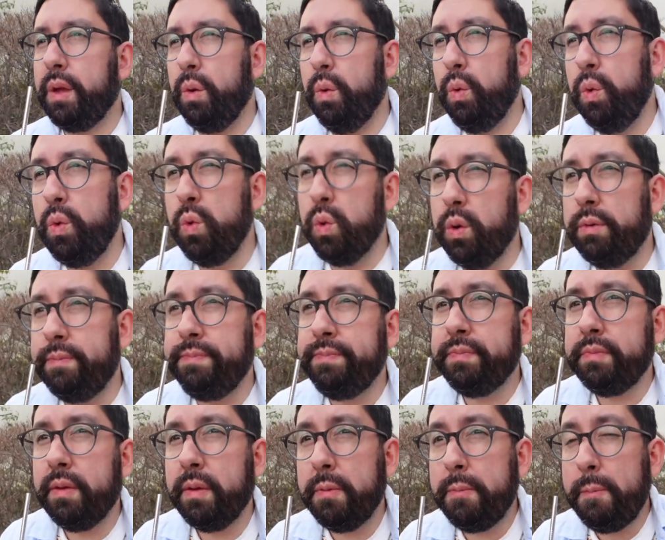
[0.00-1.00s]
Ooh,
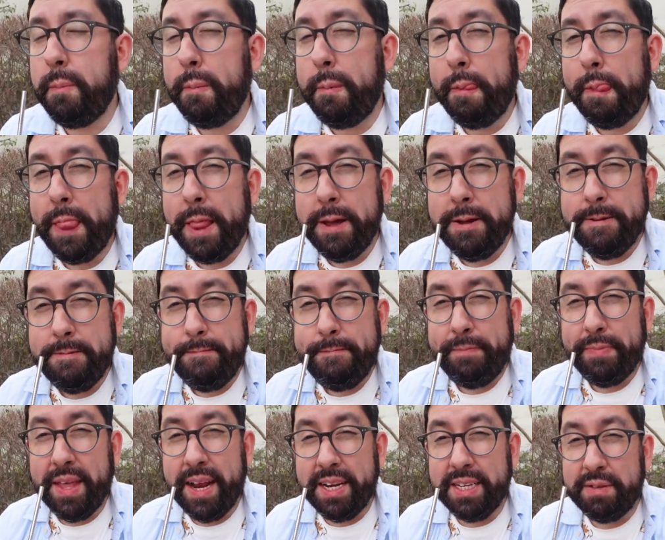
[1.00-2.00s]

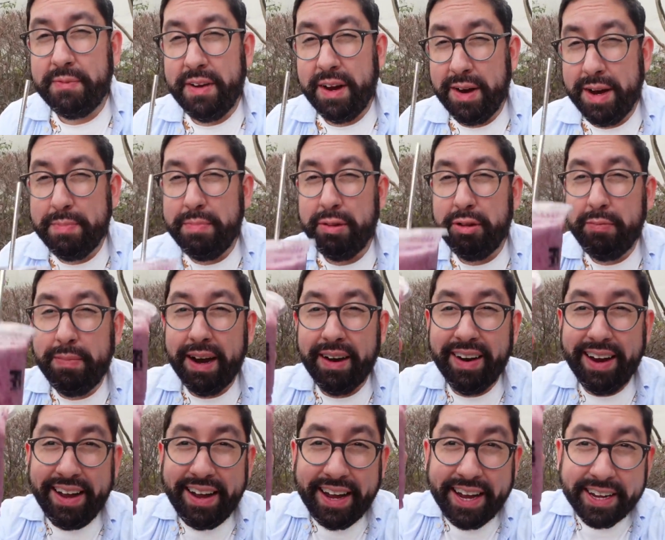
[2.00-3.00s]
that is very
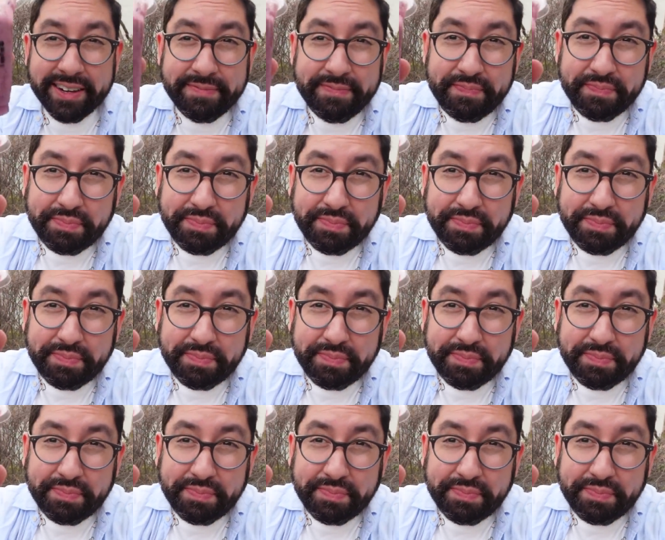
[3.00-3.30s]
blueberry-y.